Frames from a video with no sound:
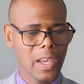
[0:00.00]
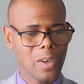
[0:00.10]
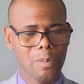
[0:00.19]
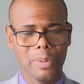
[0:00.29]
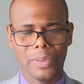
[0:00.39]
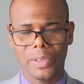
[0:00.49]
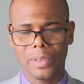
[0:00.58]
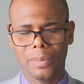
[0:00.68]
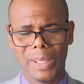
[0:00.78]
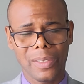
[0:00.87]
Help
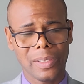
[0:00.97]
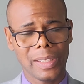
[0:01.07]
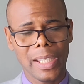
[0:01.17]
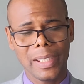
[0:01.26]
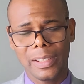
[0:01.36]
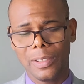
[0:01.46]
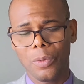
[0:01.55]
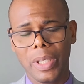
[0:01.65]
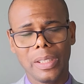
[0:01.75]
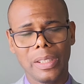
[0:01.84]
us, because that is the
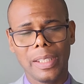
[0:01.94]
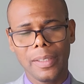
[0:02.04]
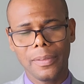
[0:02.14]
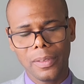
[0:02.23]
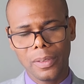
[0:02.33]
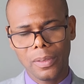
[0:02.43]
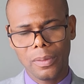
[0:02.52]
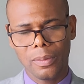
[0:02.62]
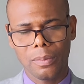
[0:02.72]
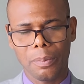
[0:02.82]
way the devil
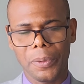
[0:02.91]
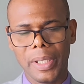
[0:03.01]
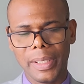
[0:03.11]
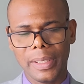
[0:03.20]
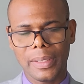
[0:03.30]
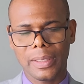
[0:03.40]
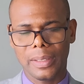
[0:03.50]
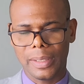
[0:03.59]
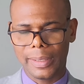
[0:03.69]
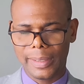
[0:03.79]
brings
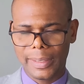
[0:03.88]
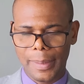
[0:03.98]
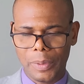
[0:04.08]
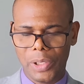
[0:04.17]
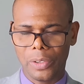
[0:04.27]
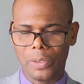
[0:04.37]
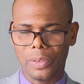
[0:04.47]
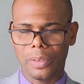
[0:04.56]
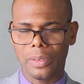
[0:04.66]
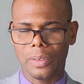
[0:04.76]

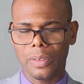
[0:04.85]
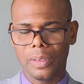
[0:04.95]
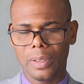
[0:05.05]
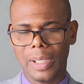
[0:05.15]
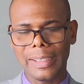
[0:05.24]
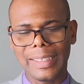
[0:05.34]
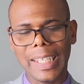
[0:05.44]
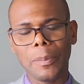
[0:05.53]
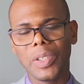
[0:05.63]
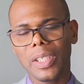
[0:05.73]
deception and
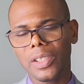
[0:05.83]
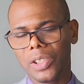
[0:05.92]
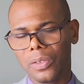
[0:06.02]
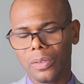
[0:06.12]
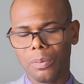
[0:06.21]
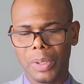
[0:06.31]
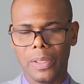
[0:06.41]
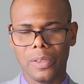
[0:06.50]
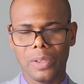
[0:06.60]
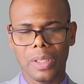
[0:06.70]
temptation,
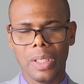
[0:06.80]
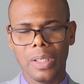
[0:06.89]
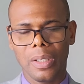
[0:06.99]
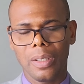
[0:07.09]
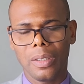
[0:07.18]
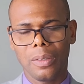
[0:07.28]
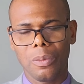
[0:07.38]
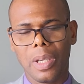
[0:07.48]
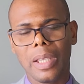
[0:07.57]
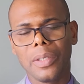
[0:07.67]
because
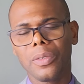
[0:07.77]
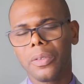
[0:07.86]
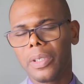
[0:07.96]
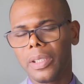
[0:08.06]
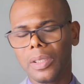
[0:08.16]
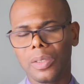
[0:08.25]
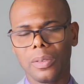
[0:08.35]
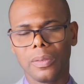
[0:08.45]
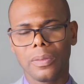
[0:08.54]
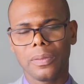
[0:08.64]
we are ignorant
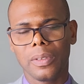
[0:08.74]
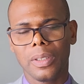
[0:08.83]
of